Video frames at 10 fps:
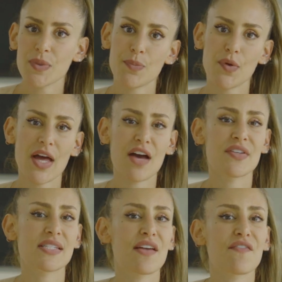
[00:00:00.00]
people that
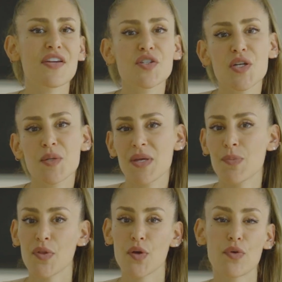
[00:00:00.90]
have the same vision,
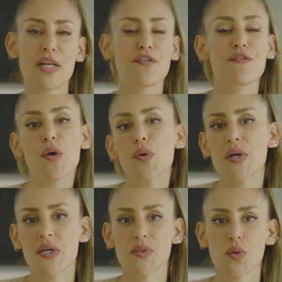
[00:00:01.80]
people that are really
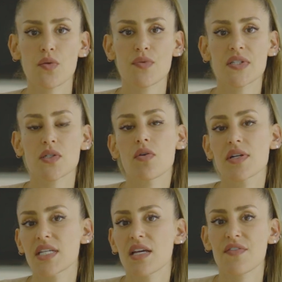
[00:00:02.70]
focused on
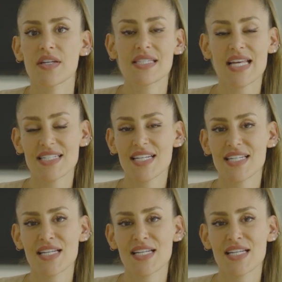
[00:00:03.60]
restorative and aesthetic